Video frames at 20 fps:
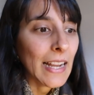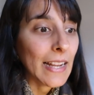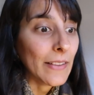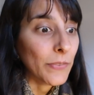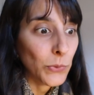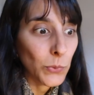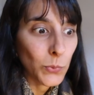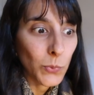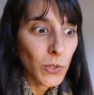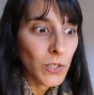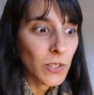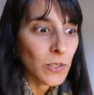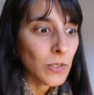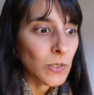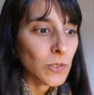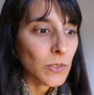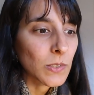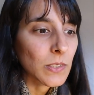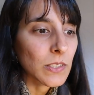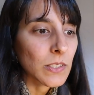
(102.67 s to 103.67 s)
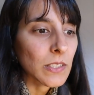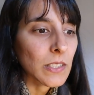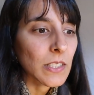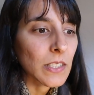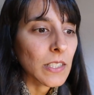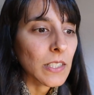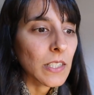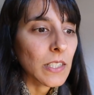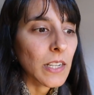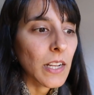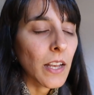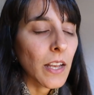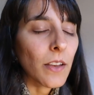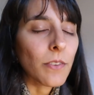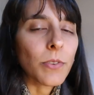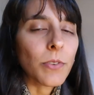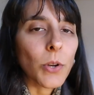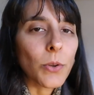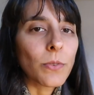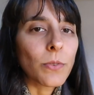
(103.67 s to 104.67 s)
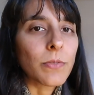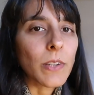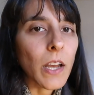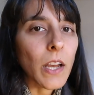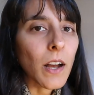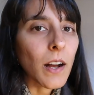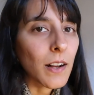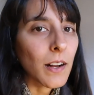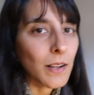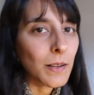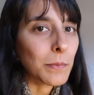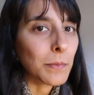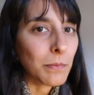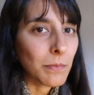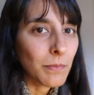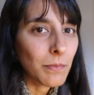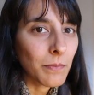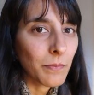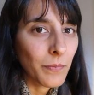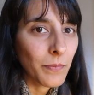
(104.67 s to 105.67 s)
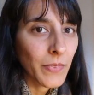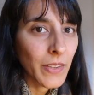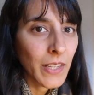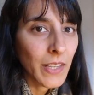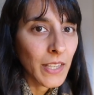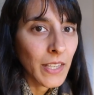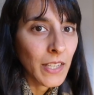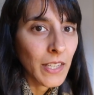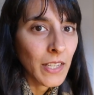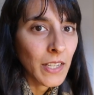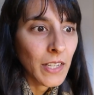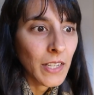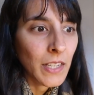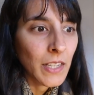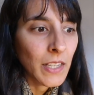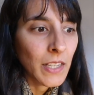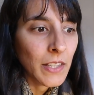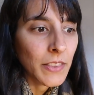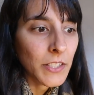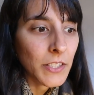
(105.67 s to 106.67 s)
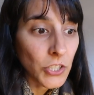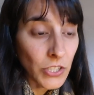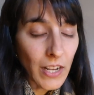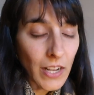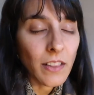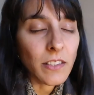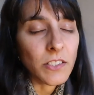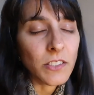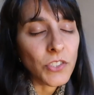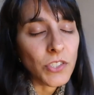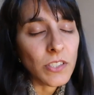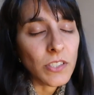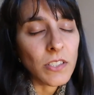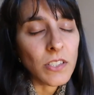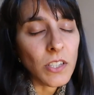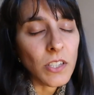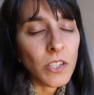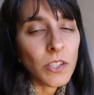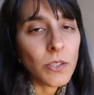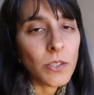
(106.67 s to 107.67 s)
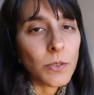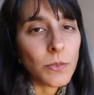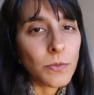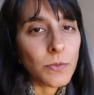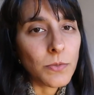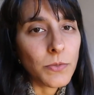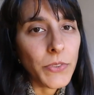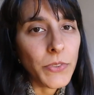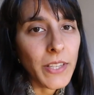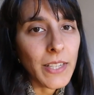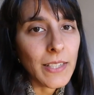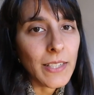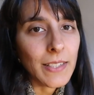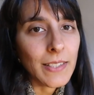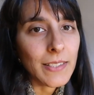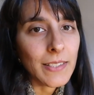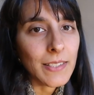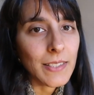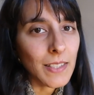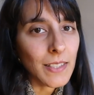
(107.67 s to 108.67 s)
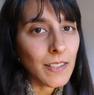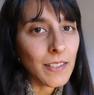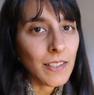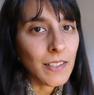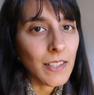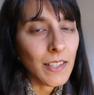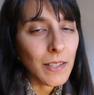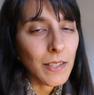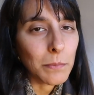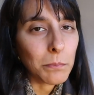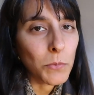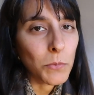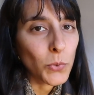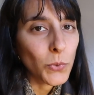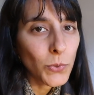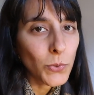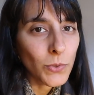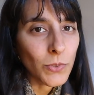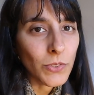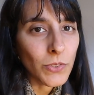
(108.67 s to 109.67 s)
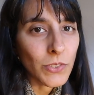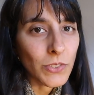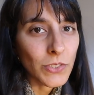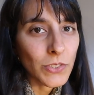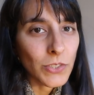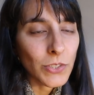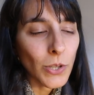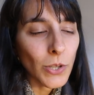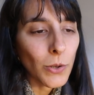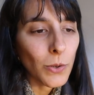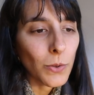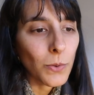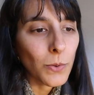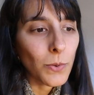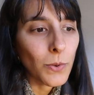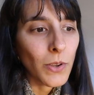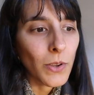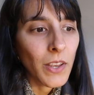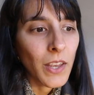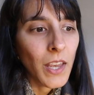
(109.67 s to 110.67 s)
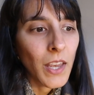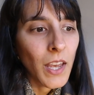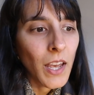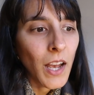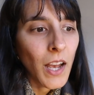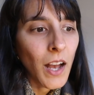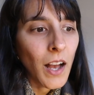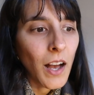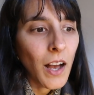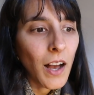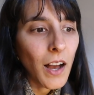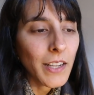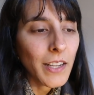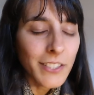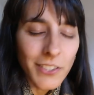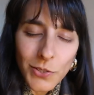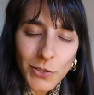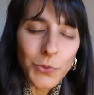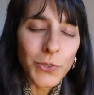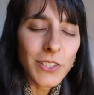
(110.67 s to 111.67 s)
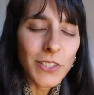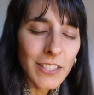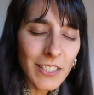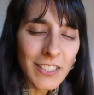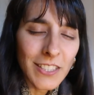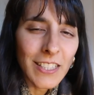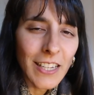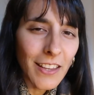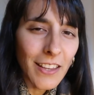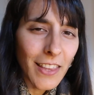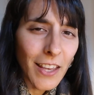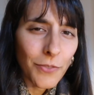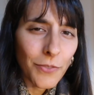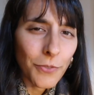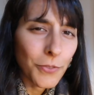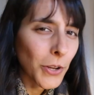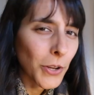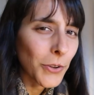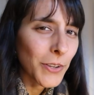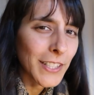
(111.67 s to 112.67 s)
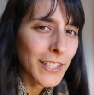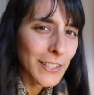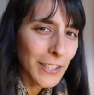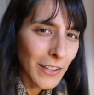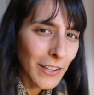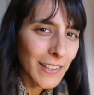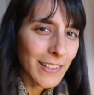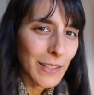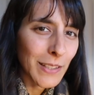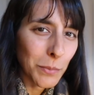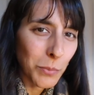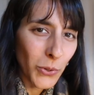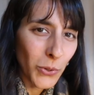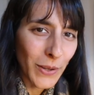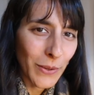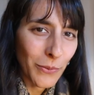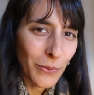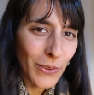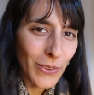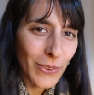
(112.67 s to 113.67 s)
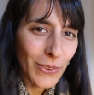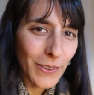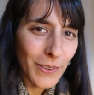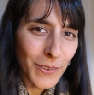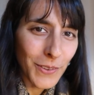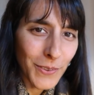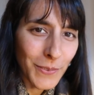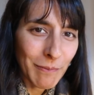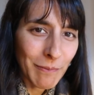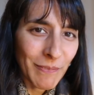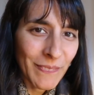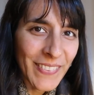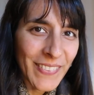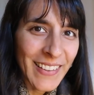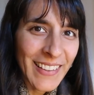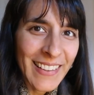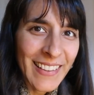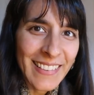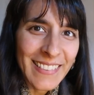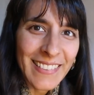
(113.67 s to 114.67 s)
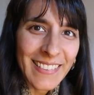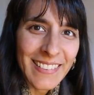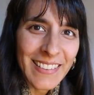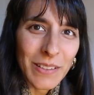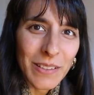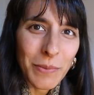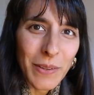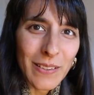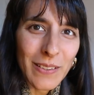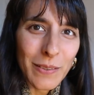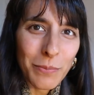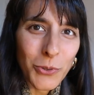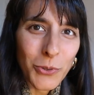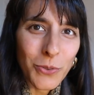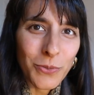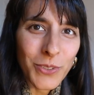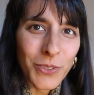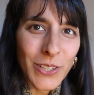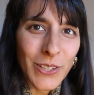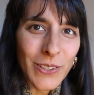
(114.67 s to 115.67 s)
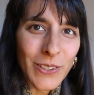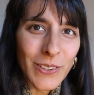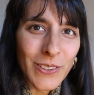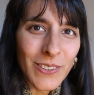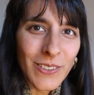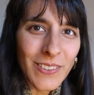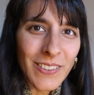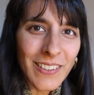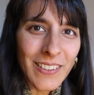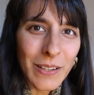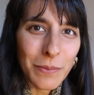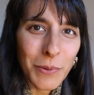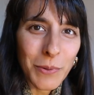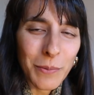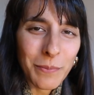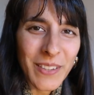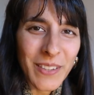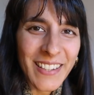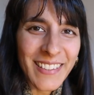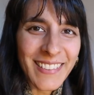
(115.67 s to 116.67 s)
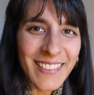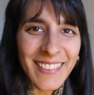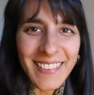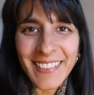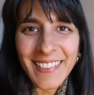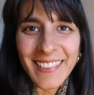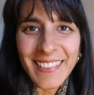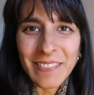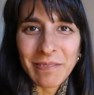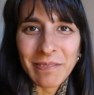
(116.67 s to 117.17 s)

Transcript: in the world have overcome the challenges of their sun and moon. So I just wanted to share that very tiny point with you. It's going to be a small video, a couple of minutes.